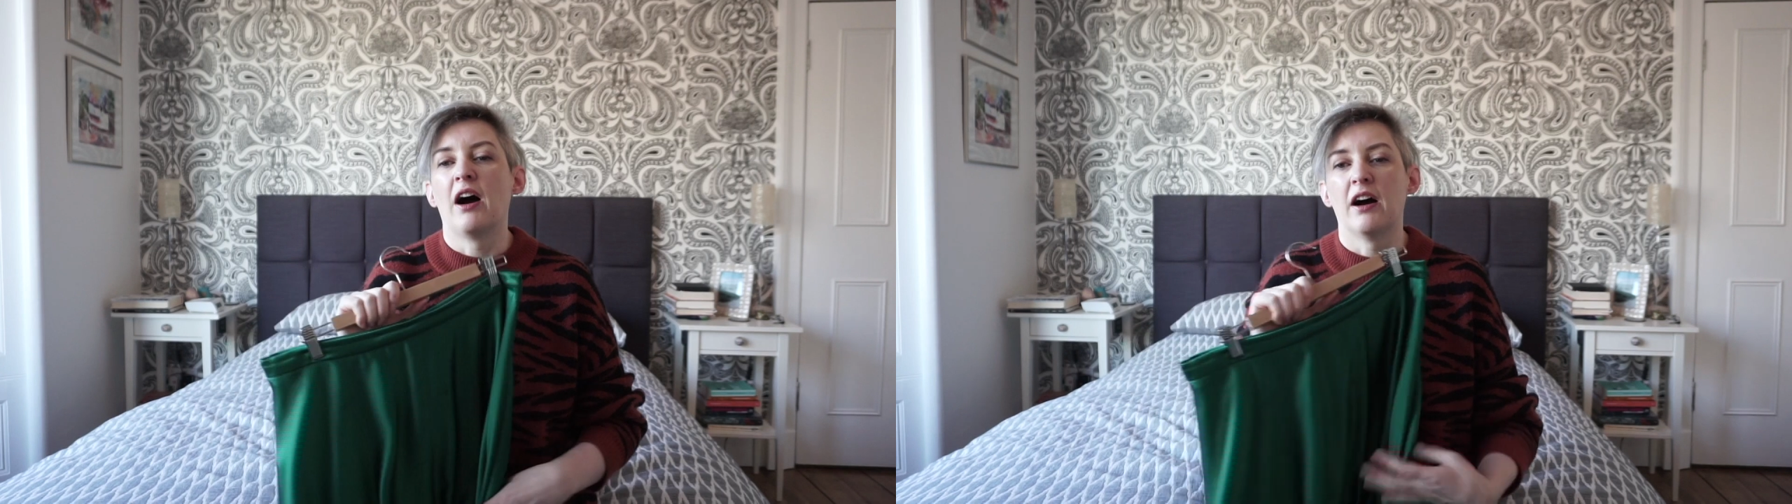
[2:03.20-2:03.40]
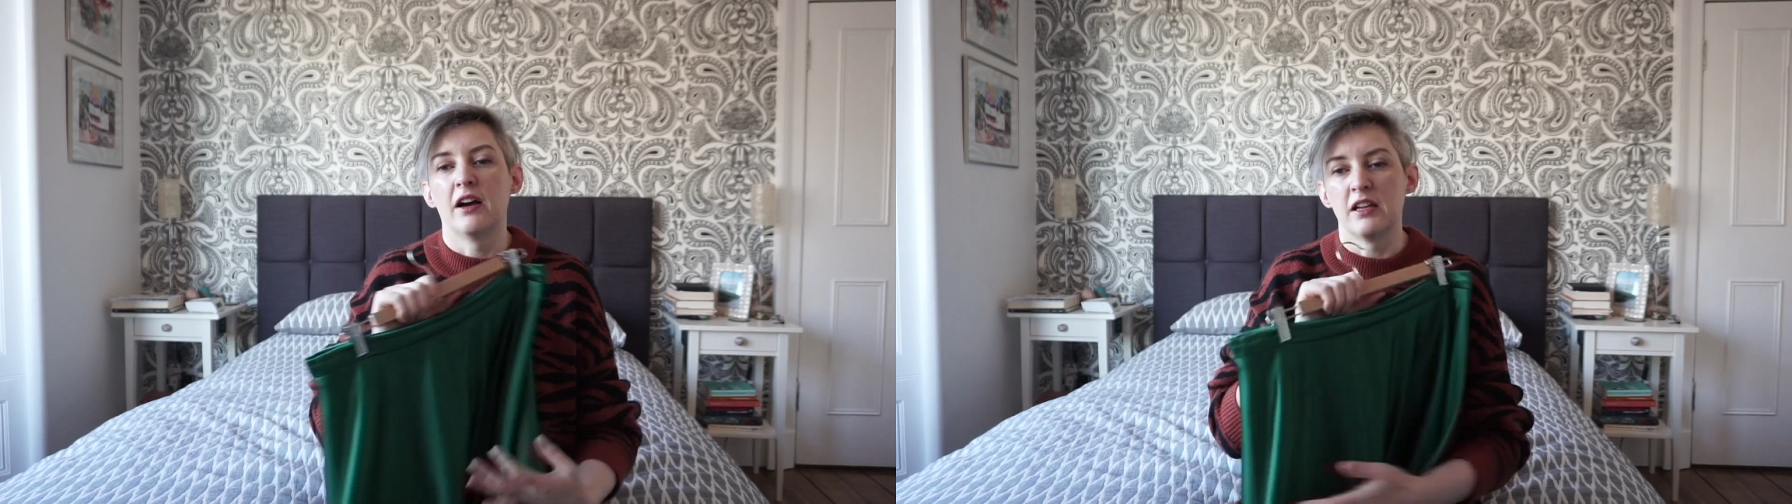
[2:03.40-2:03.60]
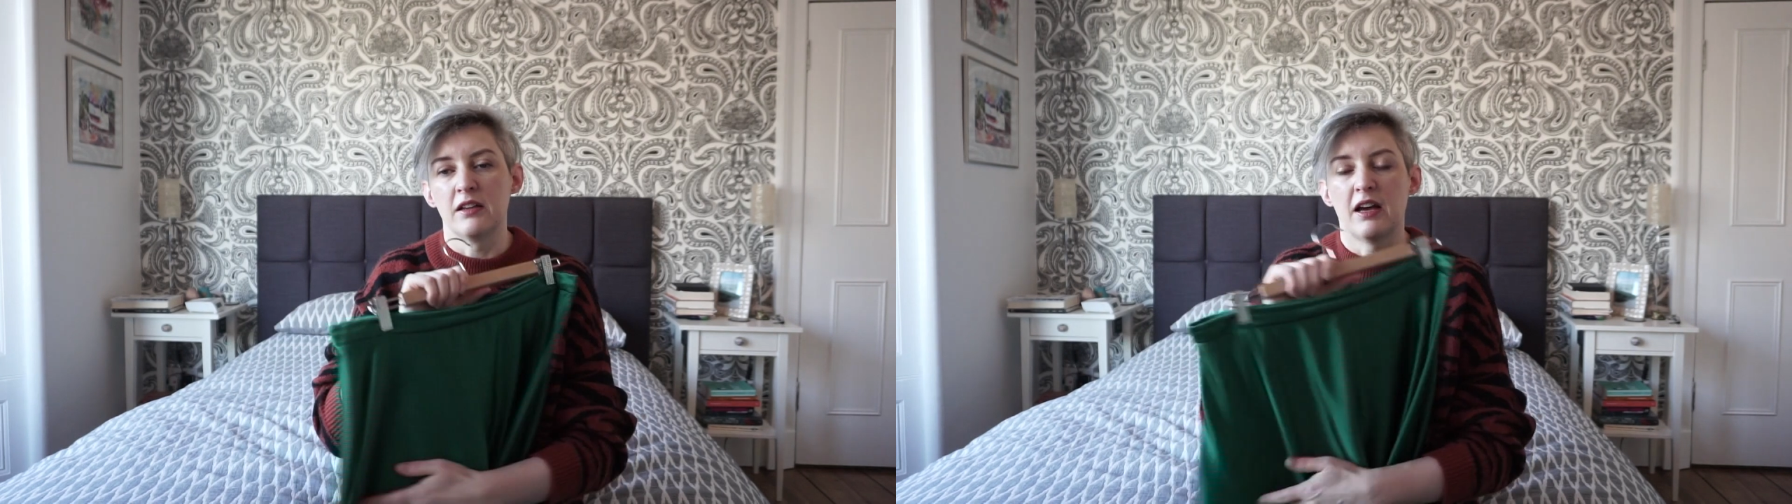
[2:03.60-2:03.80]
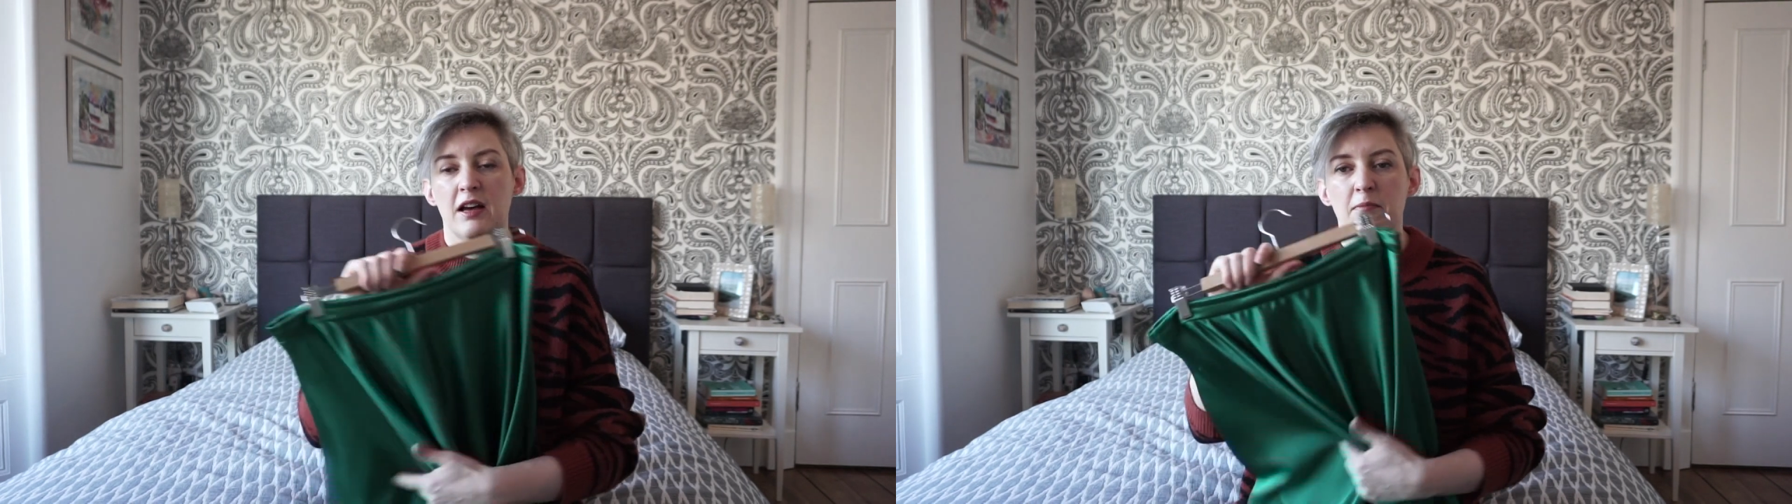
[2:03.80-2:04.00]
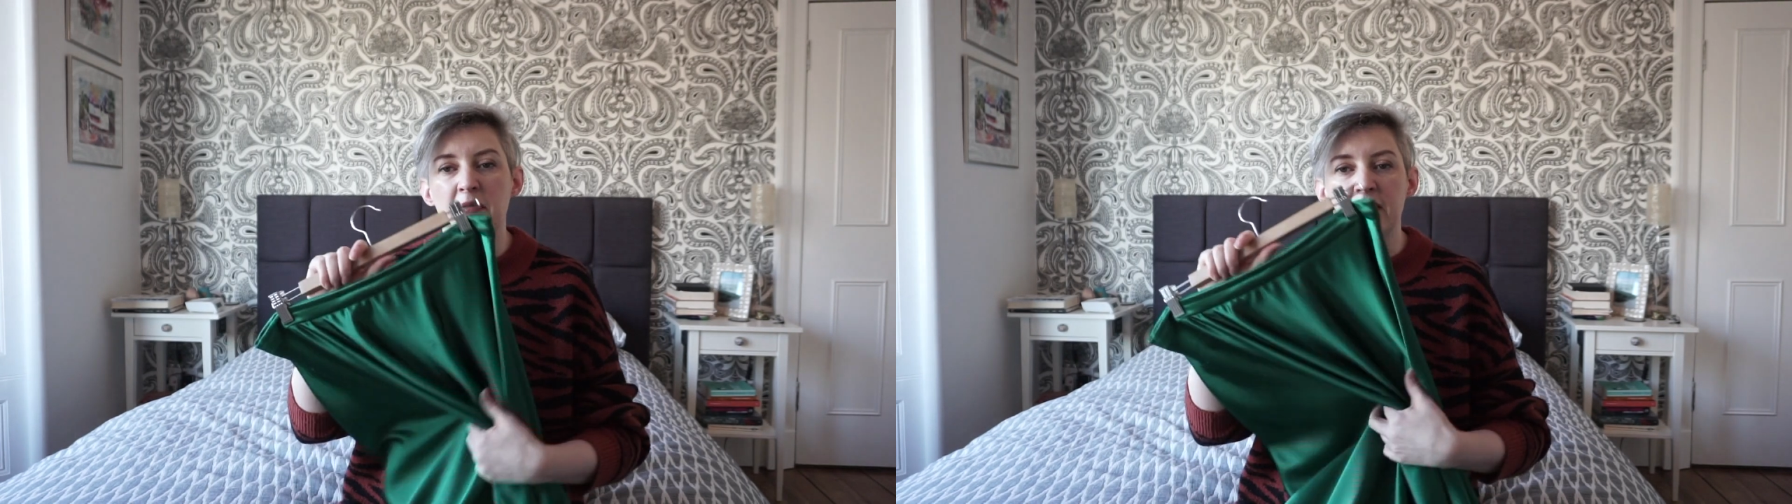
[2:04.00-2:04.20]
I
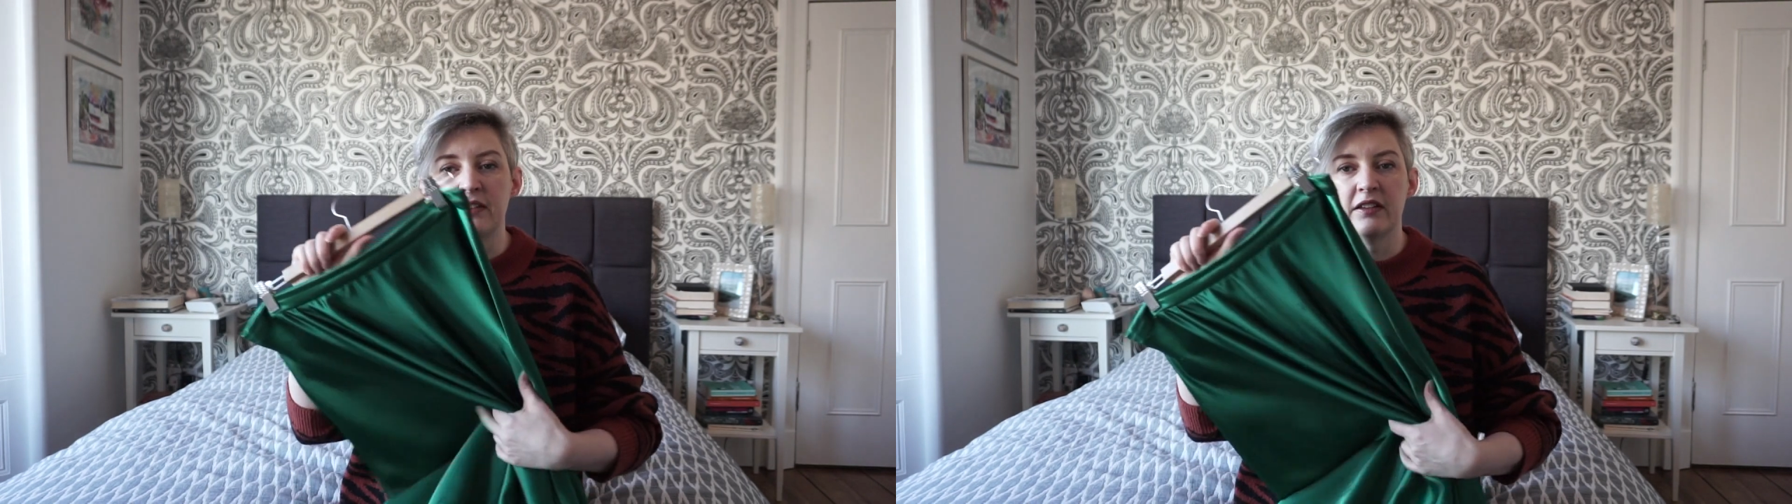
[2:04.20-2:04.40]
made